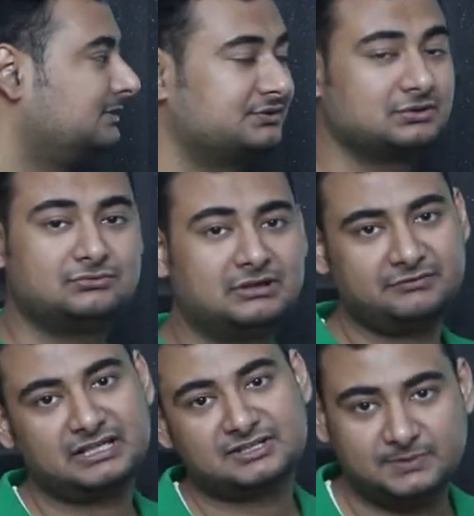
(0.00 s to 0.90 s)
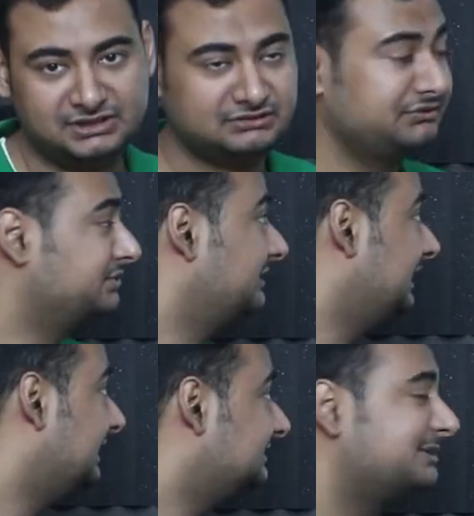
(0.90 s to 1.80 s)
So what we can expect in the future?
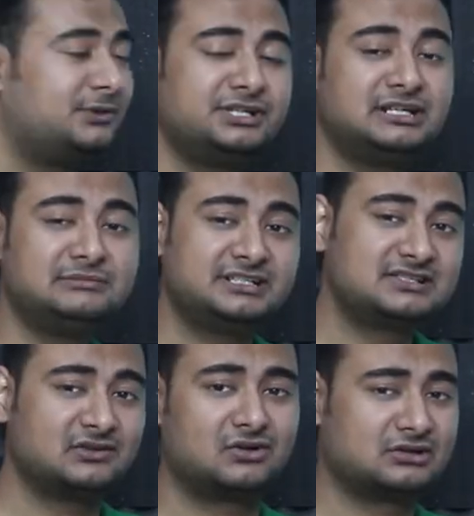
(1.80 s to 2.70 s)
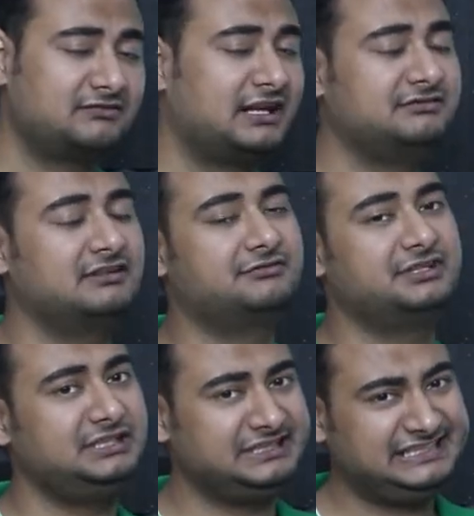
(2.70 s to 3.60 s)
At this point in time, there is a lot of life
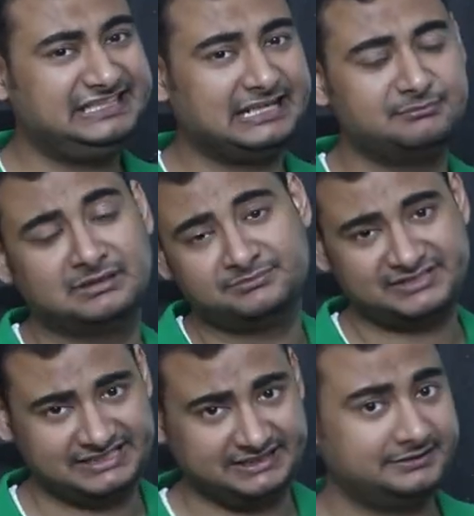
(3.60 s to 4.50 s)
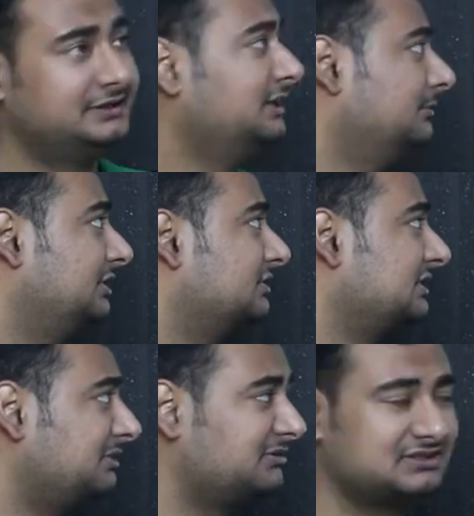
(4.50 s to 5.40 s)
left in eMMC, because
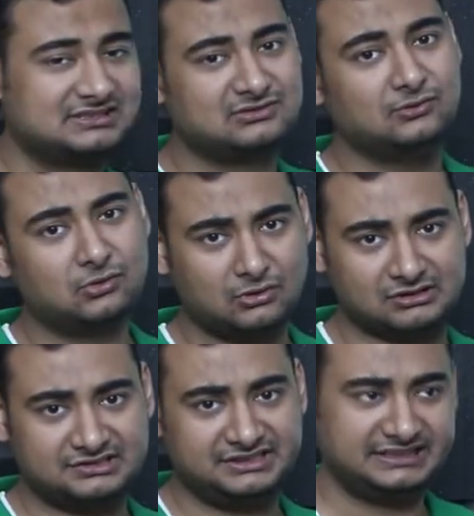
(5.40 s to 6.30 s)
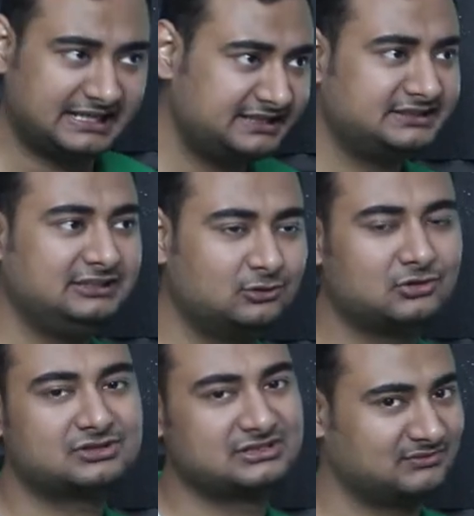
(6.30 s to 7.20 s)
simply because it's low cost. Inherently low
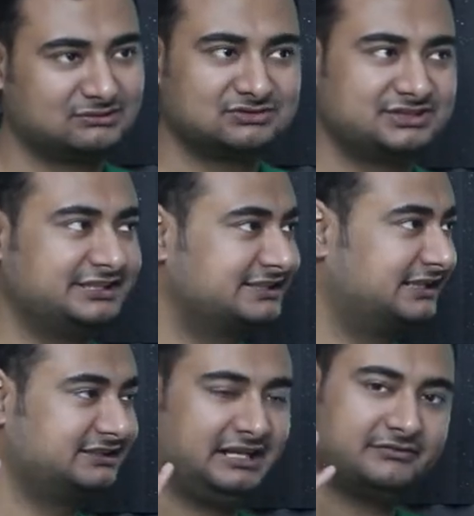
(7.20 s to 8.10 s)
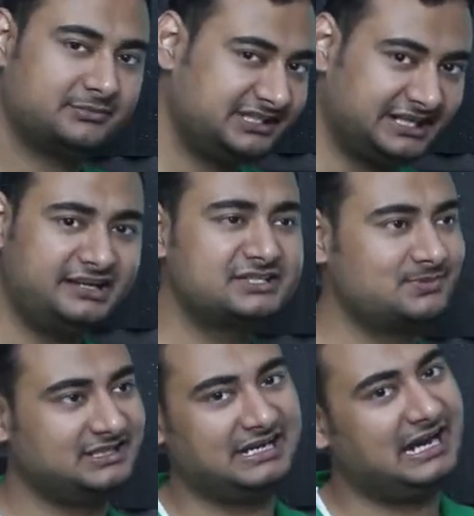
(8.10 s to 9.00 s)
cost is one of those things that everybody hates,
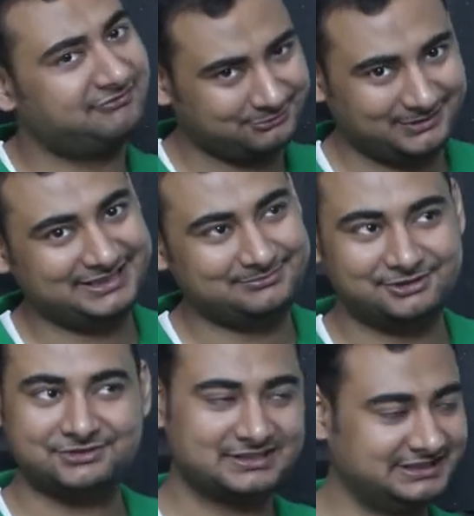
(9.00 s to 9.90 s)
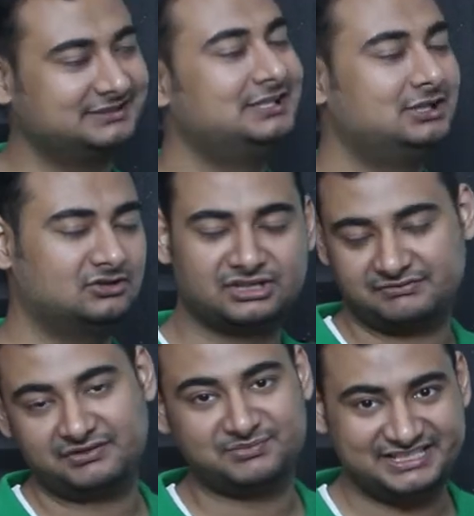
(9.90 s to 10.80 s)
but they have to buy it, because again, not
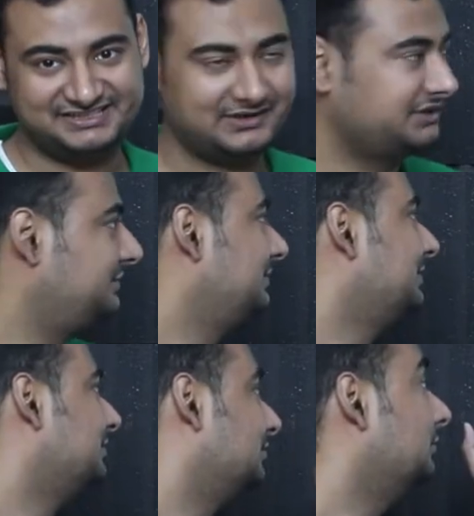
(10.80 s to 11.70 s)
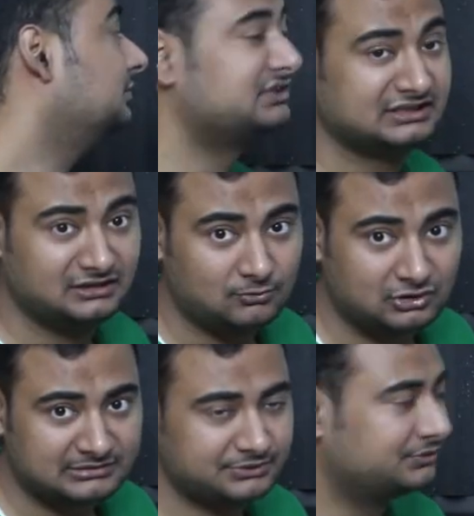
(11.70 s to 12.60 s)
everybody is rich. So single
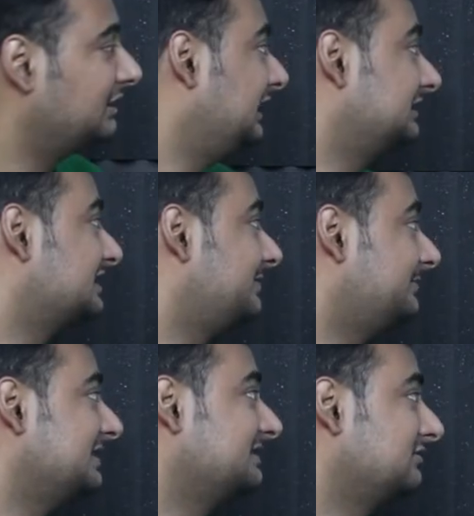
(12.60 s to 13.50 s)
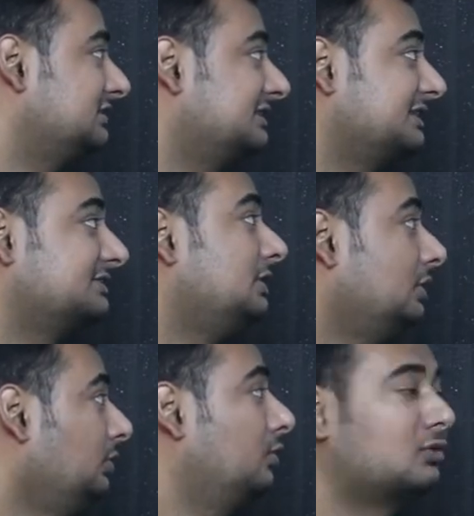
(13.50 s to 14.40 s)
board computer like Raspberry Pis and all that jazz,
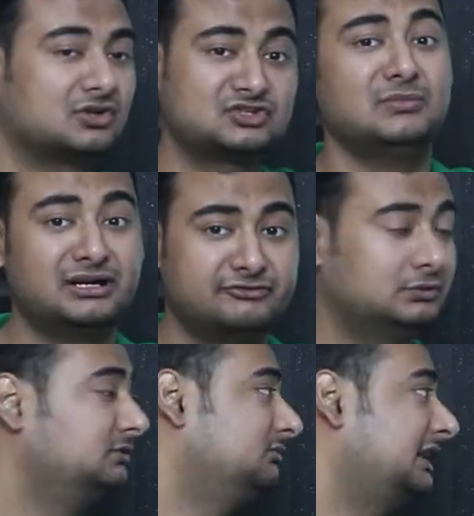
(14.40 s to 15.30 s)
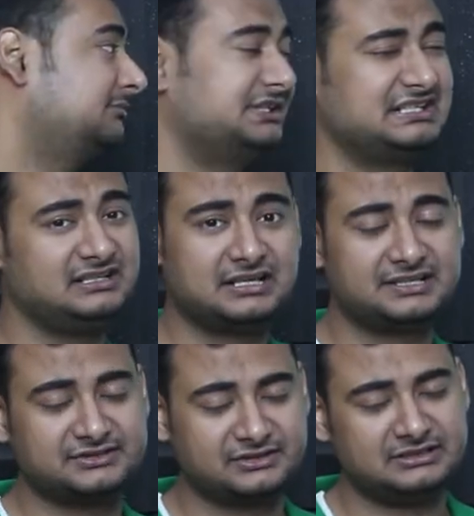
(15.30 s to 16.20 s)
low cost smartphone, like basically
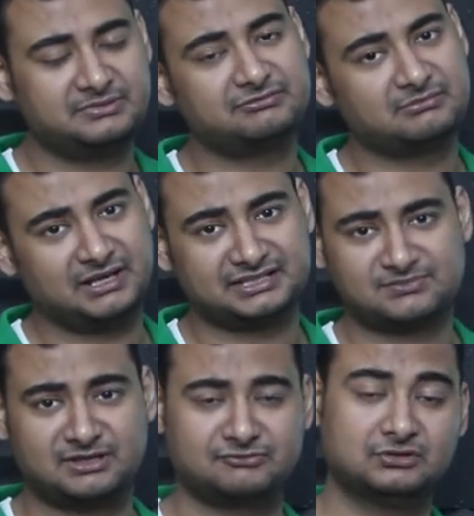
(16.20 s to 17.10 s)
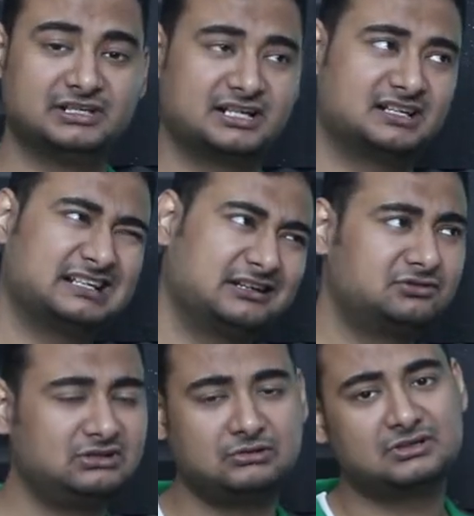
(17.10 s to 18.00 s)
I generally prefer buying smartphone that are
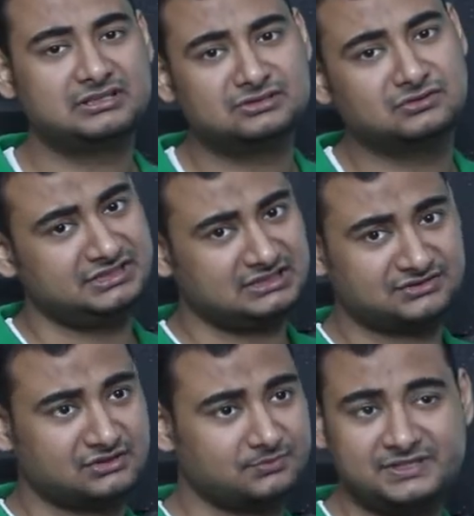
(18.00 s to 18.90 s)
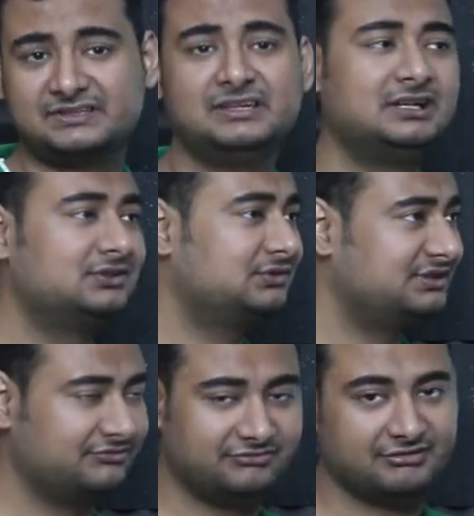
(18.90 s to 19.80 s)
around lower than 20,000 rupees. So
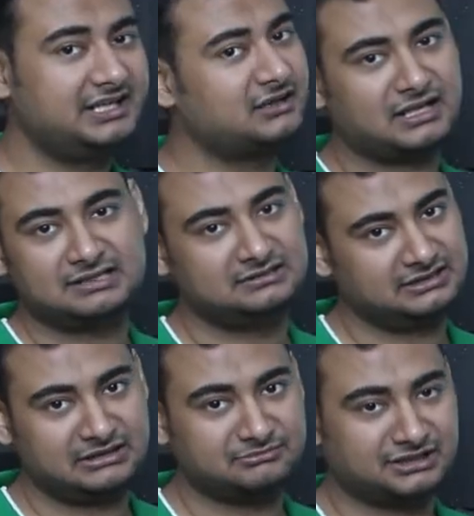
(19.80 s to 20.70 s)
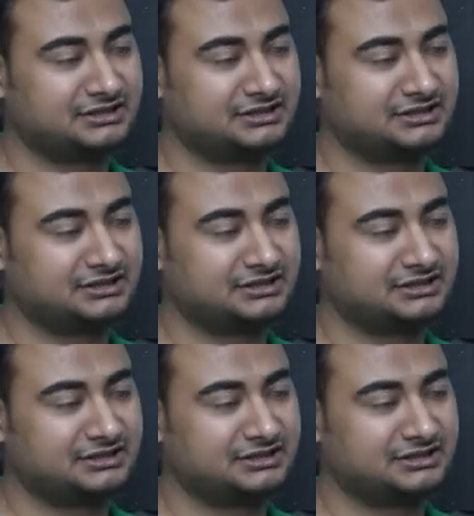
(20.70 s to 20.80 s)
it's very unlikely that I'm